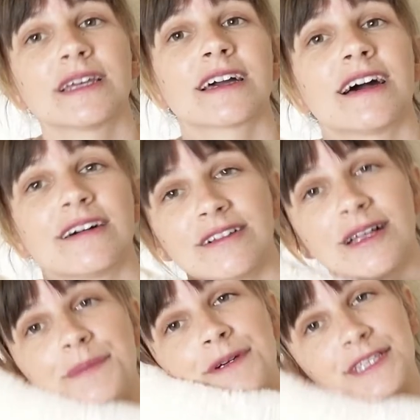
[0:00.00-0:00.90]
want to cuddle
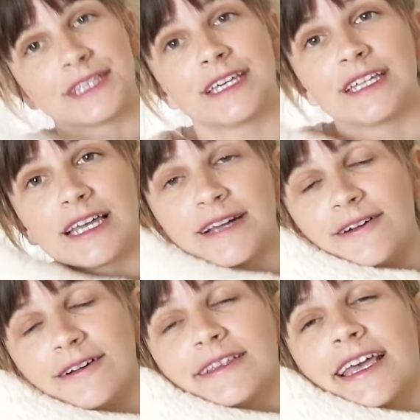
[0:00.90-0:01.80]
up with it like
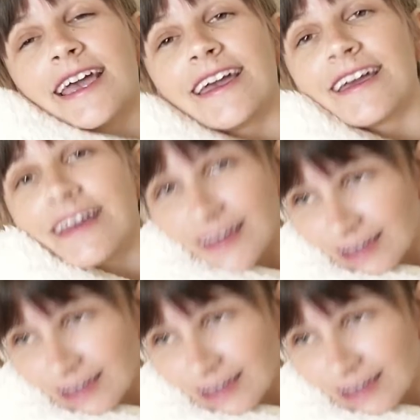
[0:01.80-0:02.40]
all day.